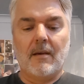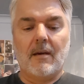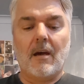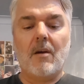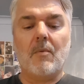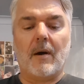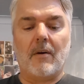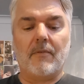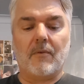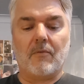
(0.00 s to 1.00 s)
Oh well,
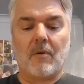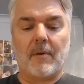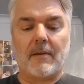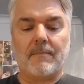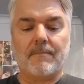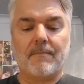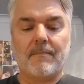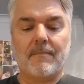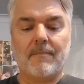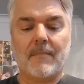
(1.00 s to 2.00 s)
thought Robin.
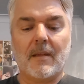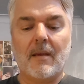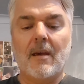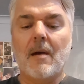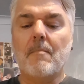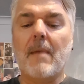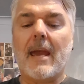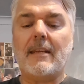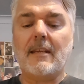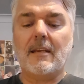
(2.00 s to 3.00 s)
Men,